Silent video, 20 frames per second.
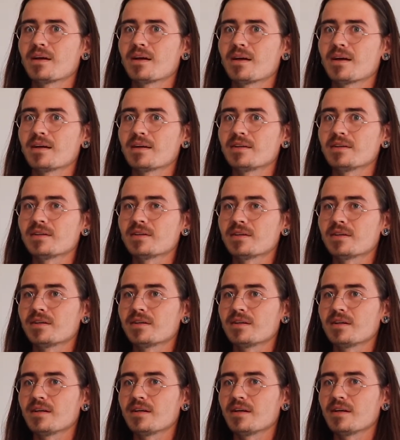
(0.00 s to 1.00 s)
And
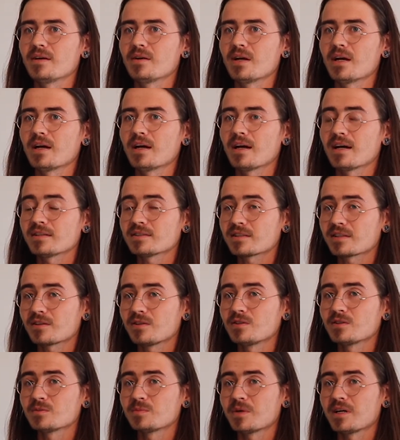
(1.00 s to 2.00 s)
as I
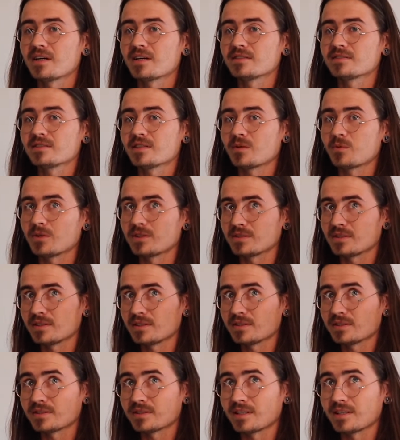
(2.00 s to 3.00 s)
closed my eyes and I went
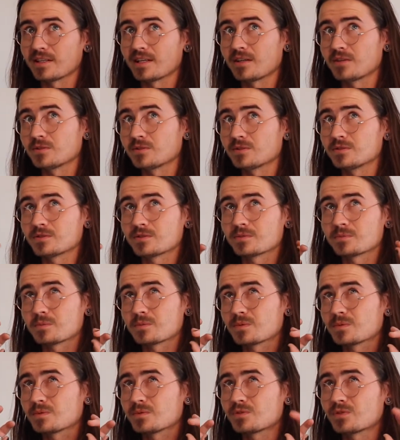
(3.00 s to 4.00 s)
inside, I was
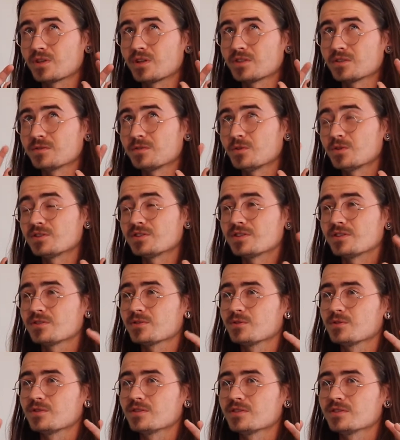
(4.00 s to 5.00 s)
transversing
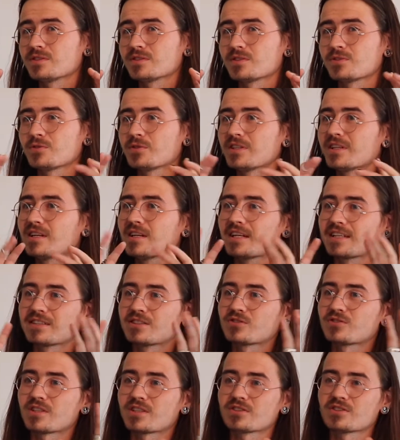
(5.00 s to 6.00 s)
through this grid-like
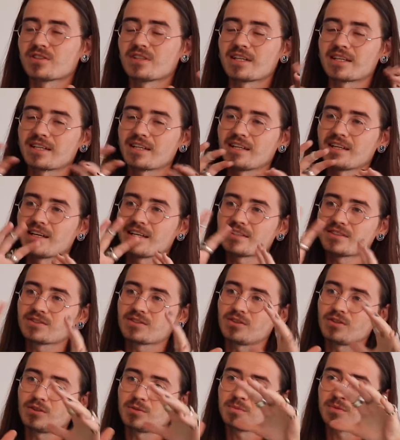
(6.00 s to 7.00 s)
structure, like
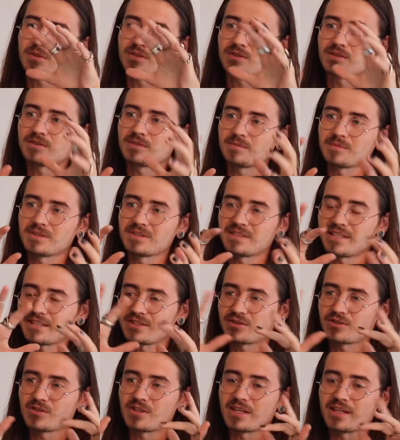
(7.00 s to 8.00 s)
kaleidoscopes,
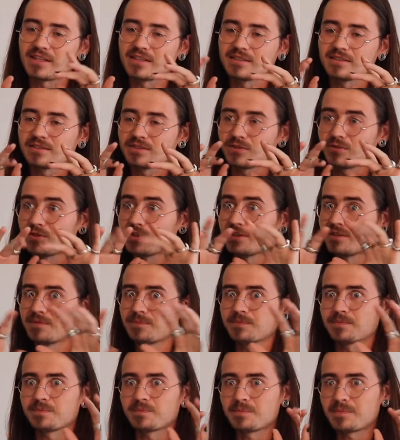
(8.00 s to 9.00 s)
texturized grid
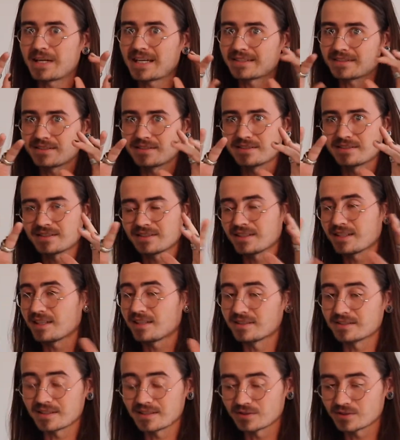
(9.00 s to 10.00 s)
patterns and
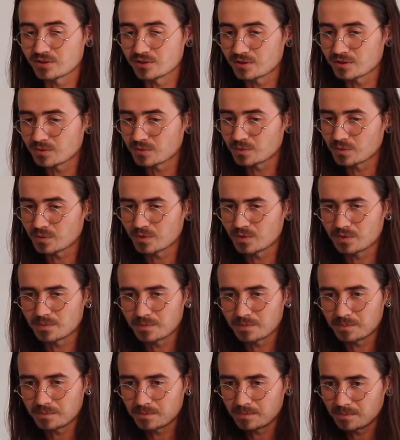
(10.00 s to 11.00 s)
colors. I was just
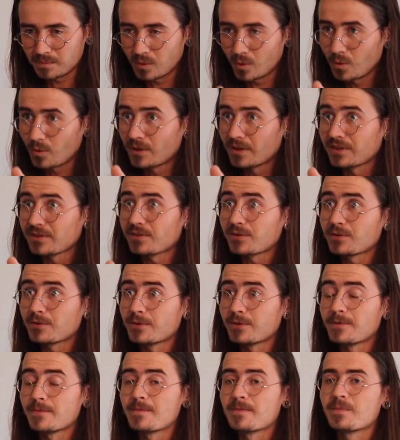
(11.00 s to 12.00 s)
pouring through.